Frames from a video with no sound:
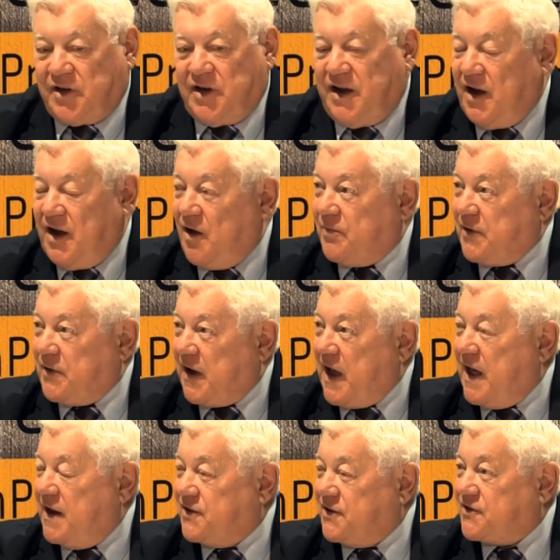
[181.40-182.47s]
going to help the
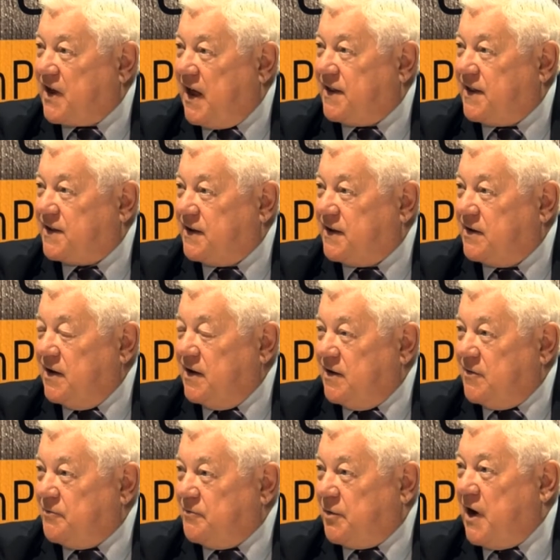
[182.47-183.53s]
guy that's got the
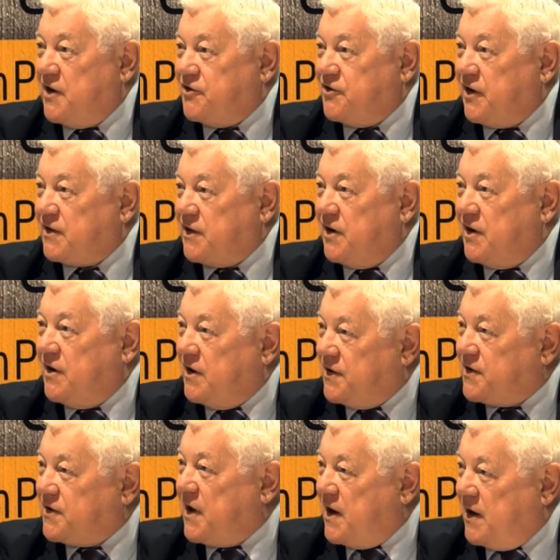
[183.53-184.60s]
project there, and
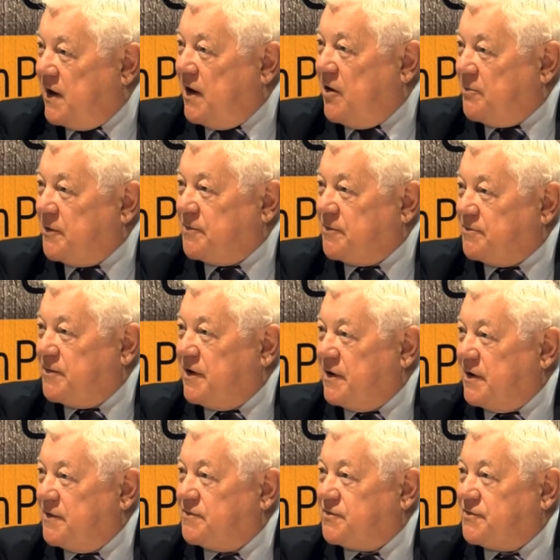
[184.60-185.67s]
it's going to help it
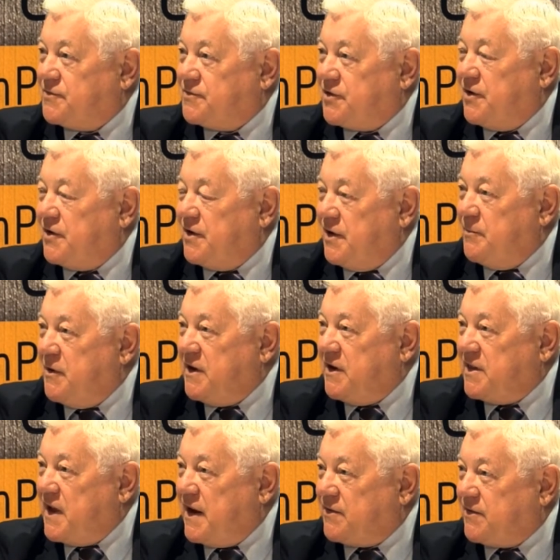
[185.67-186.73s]
certainly
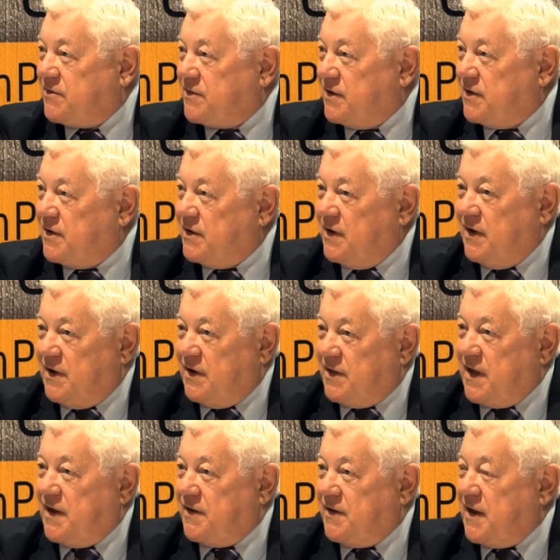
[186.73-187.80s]
meet that
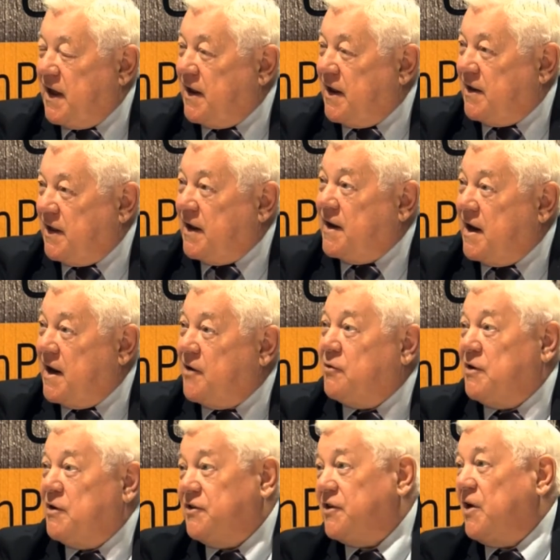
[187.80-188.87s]
net
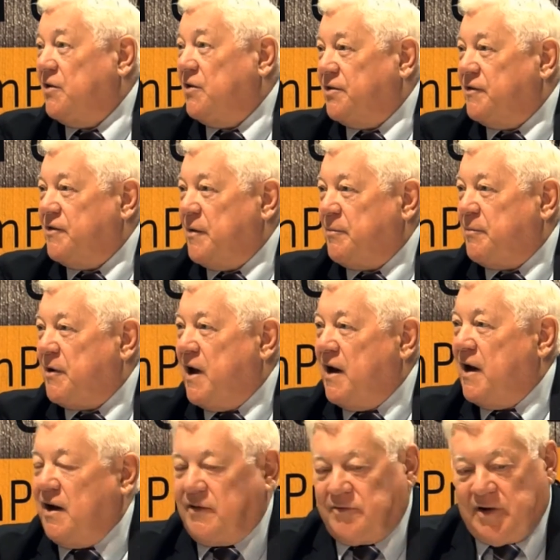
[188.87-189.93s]
result of that
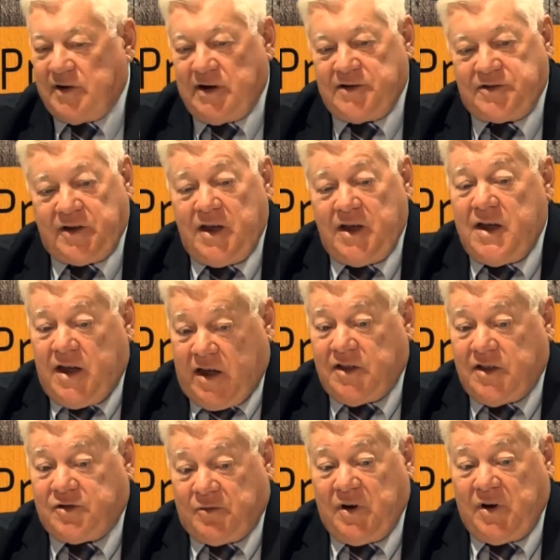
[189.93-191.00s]
product. And
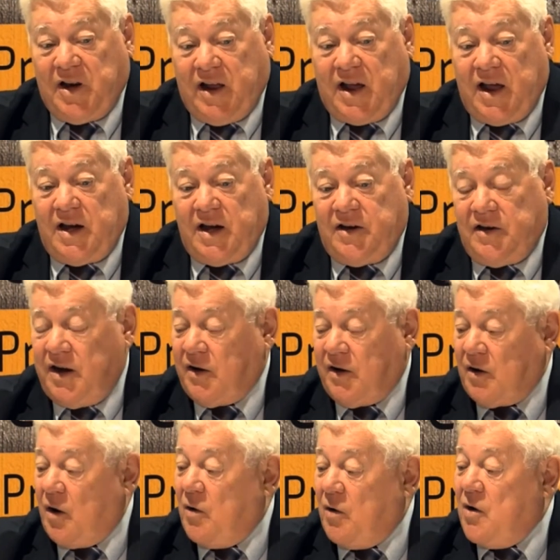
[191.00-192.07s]
it's really kind of unique.
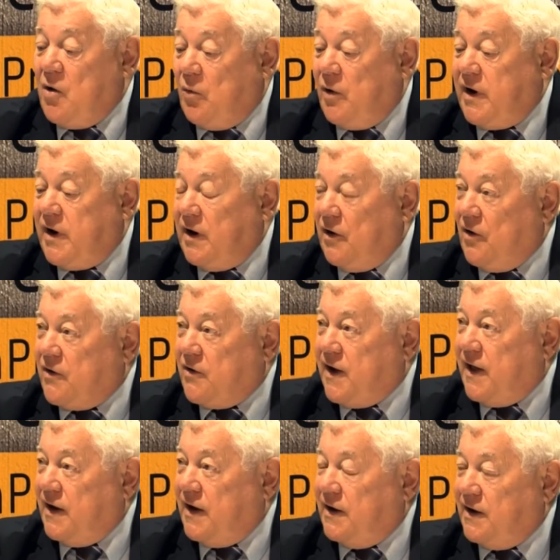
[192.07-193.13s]
Now, where are you
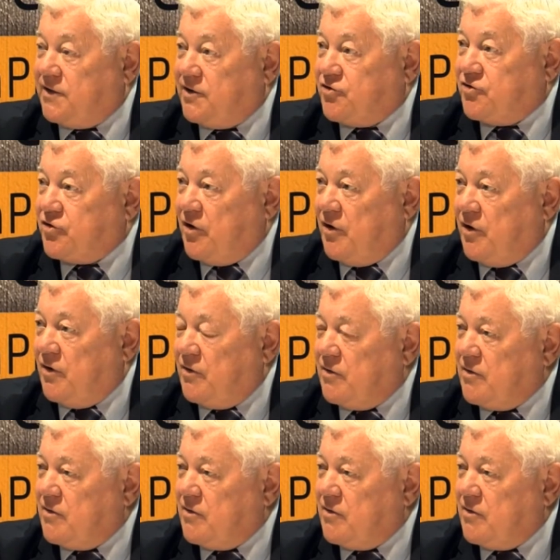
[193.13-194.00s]
located at the show?